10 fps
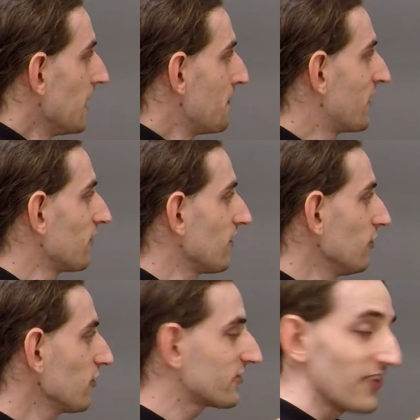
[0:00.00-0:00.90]
because it
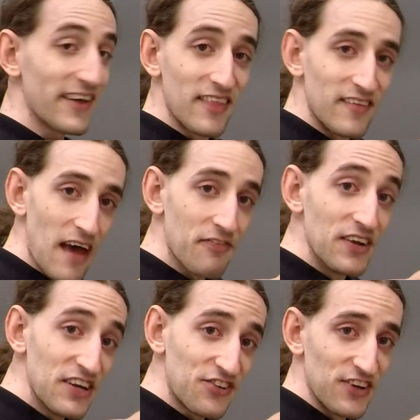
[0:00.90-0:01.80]
looks like the
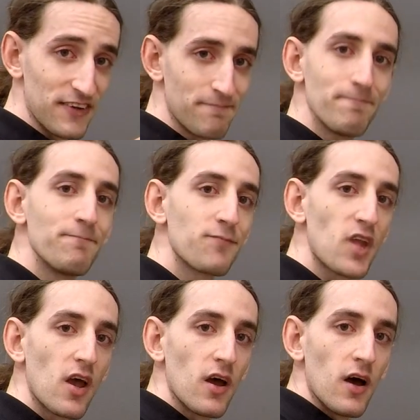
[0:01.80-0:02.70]
definition
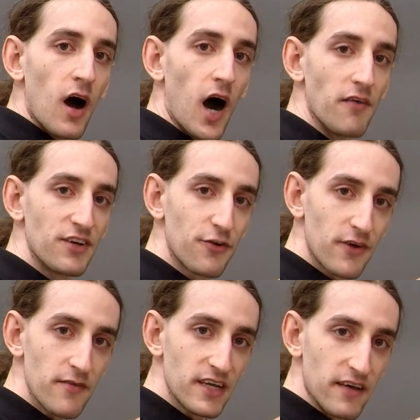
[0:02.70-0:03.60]
of a
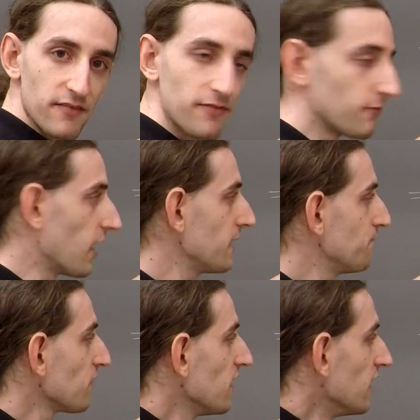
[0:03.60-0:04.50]
derivative, right?